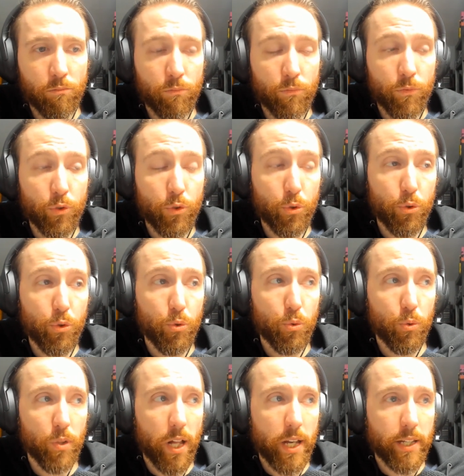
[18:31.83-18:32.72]
Do
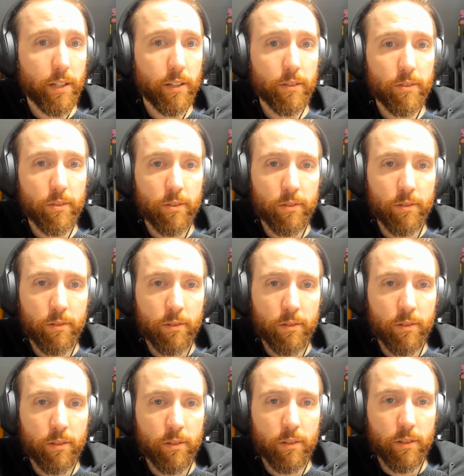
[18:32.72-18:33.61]
you like it?
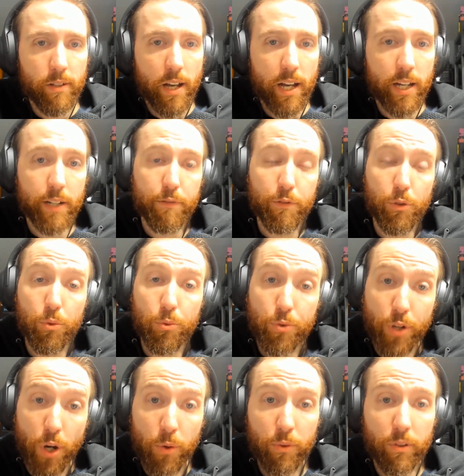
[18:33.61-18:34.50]
And if you
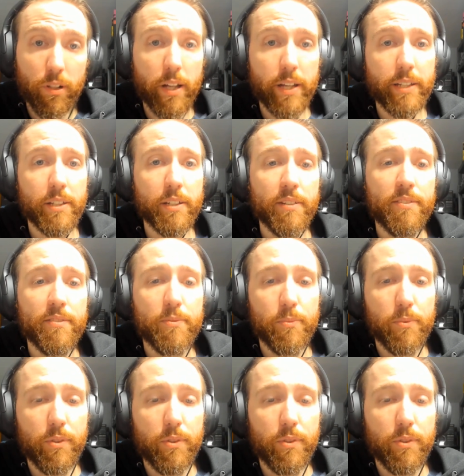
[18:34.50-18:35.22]
don't like it,